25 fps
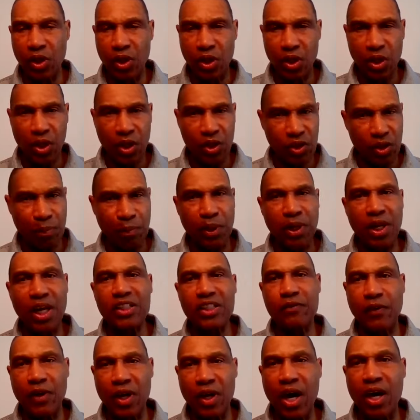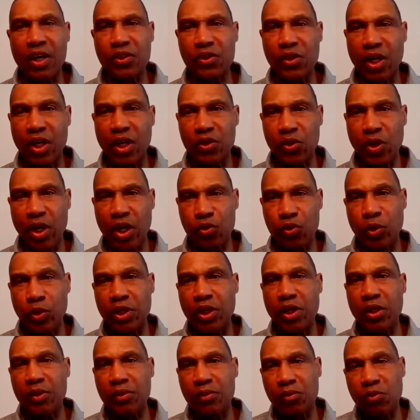is a plus for us as
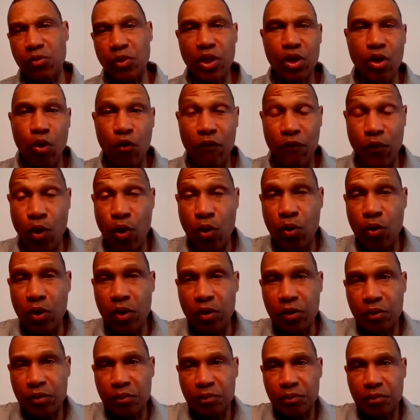we go forward.